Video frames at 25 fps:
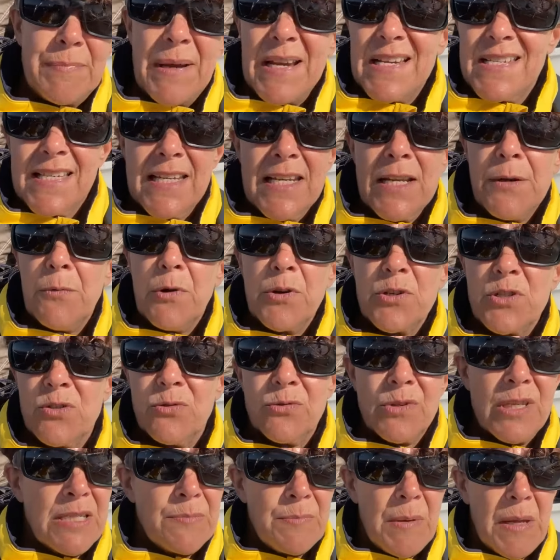Basically watched
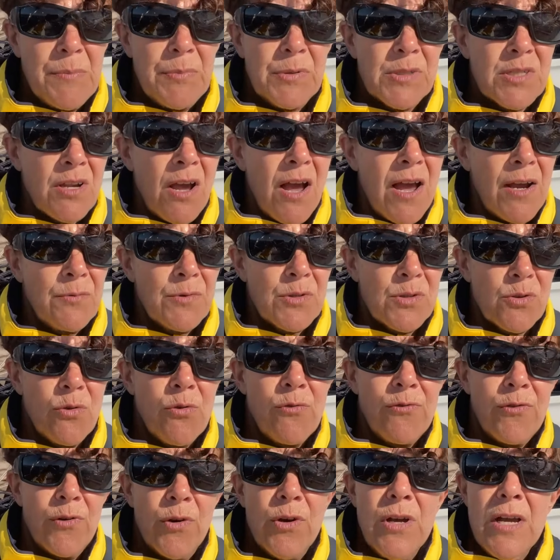all these people die, it was
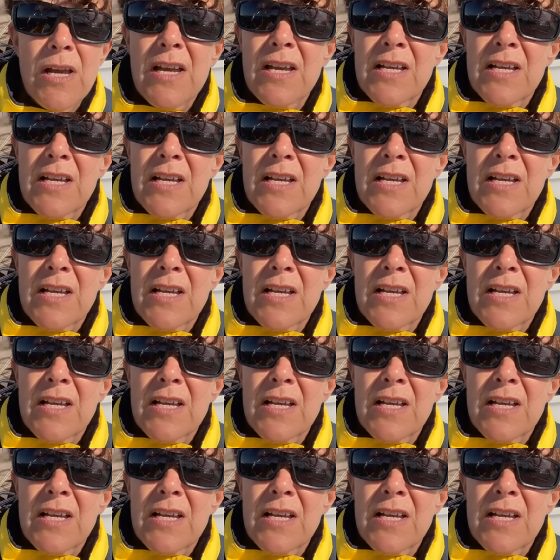awful.